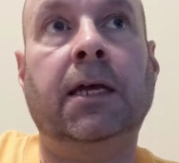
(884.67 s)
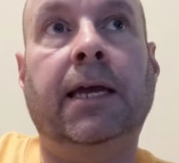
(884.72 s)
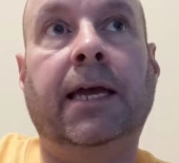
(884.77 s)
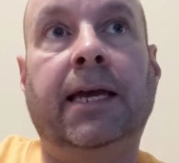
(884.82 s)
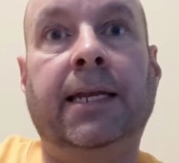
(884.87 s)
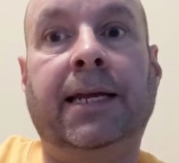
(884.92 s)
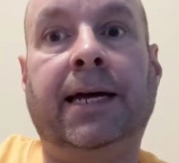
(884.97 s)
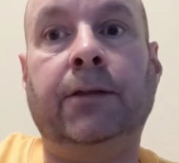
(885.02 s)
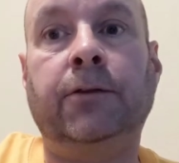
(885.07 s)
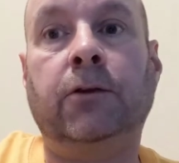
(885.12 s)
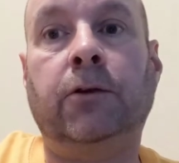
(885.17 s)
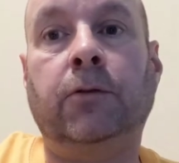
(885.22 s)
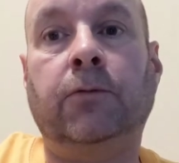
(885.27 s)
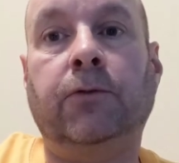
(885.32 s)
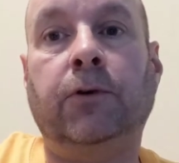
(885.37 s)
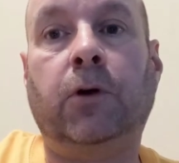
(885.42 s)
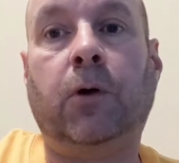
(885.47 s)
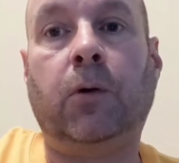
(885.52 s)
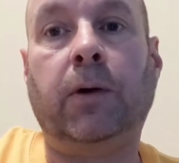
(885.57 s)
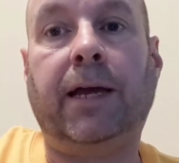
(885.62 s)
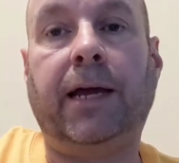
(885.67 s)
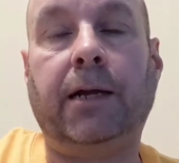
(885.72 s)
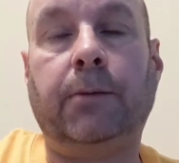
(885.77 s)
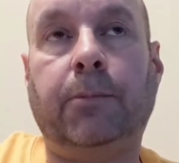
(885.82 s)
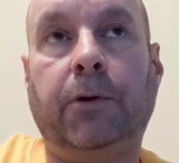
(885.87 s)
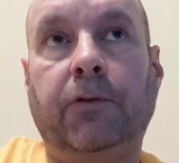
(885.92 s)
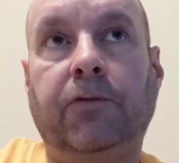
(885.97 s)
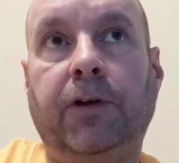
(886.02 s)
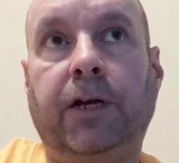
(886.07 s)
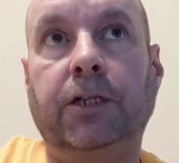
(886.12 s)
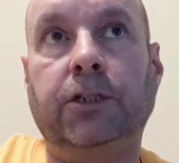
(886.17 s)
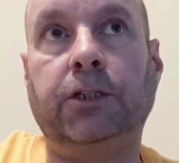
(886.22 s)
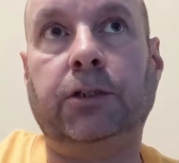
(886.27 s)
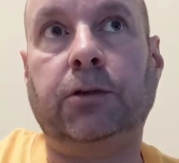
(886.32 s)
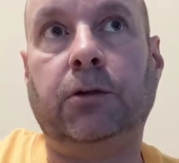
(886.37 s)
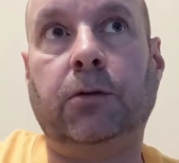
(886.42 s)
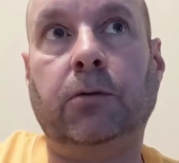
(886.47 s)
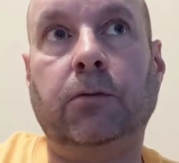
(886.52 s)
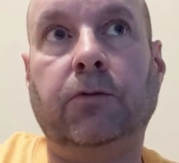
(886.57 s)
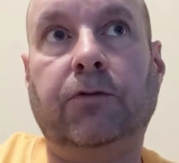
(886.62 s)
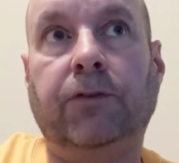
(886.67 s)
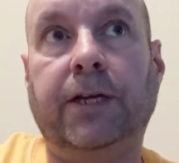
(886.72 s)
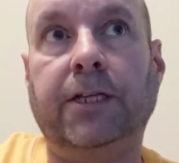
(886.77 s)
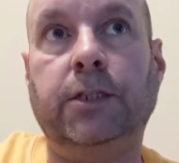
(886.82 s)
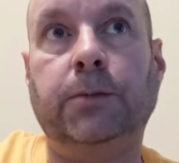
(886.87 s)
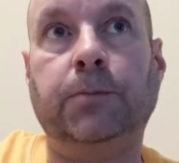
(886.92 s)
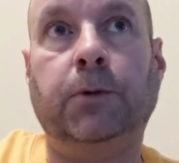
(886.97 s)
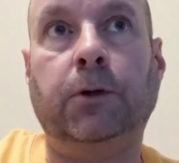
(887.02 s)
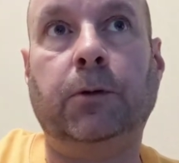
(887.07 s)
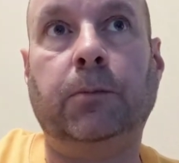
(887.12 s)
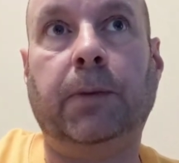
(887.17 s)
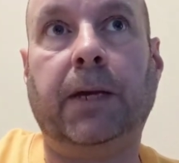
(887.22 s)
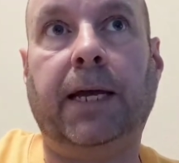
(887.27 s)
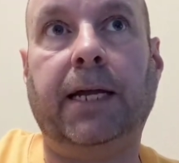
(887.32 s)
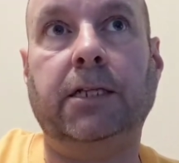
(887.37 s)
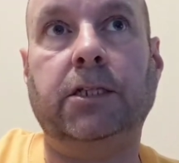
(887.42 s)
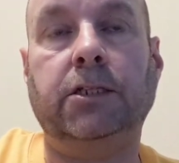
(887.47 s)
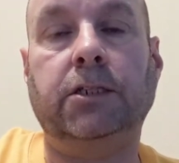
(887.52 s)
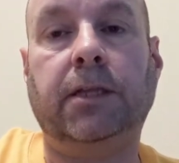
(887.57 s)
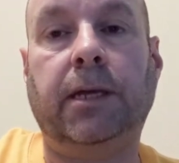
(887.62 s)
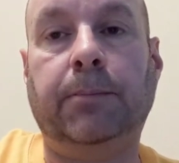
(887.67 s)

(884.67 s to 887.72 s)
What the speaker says: And on their Kodak Professional Facebook page,